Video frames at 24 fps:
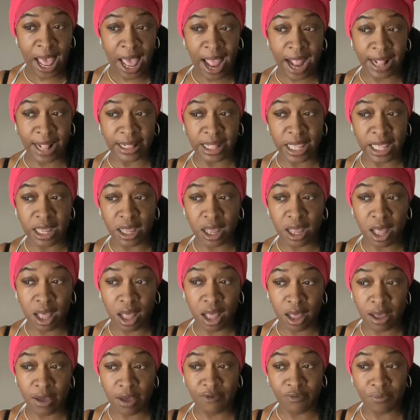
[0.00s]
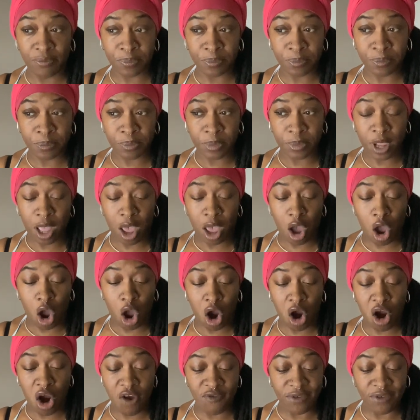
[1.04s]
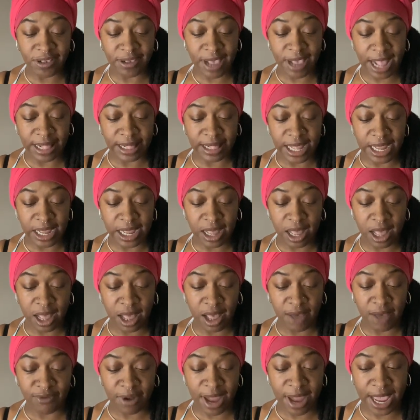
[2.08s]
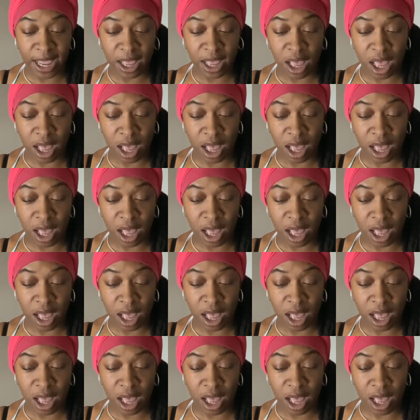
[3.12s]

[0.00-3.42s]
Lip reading: I think of a harvest. I think of like